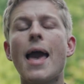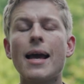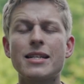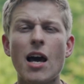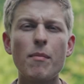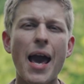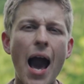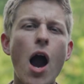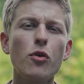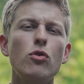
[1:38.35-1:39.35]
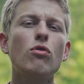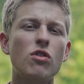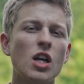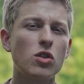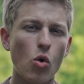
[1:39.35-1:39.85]
and tell me how you
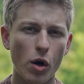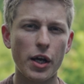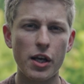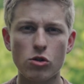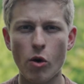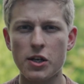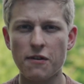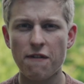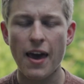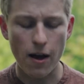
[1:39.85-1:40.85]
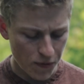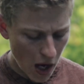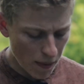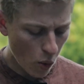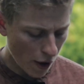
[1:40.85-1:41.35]
think the Orca is going to fail.
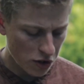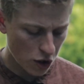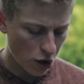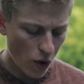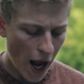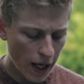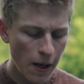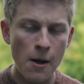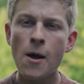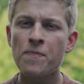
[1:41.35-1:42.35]
Tell me where it's going to crack.